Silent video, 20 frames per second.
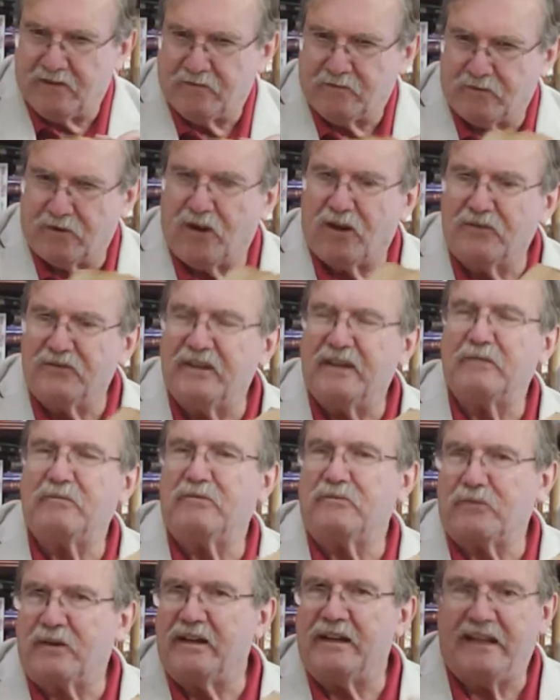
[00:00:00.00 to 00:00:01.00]
We're all dead
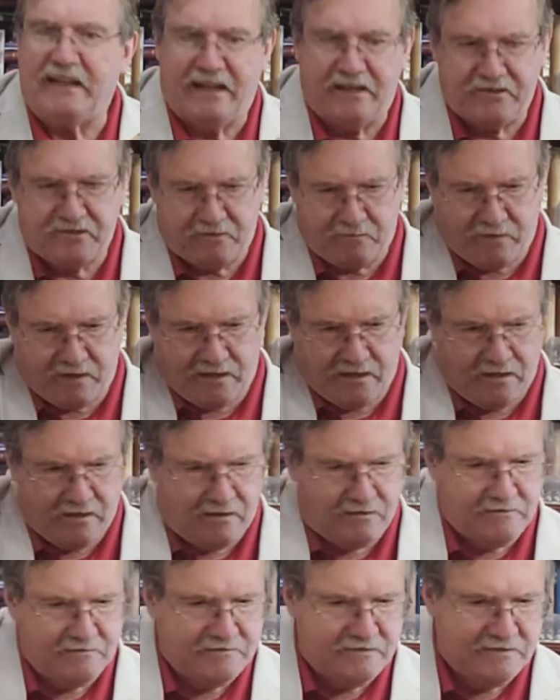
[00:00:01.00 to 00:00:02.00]
with radiation by now.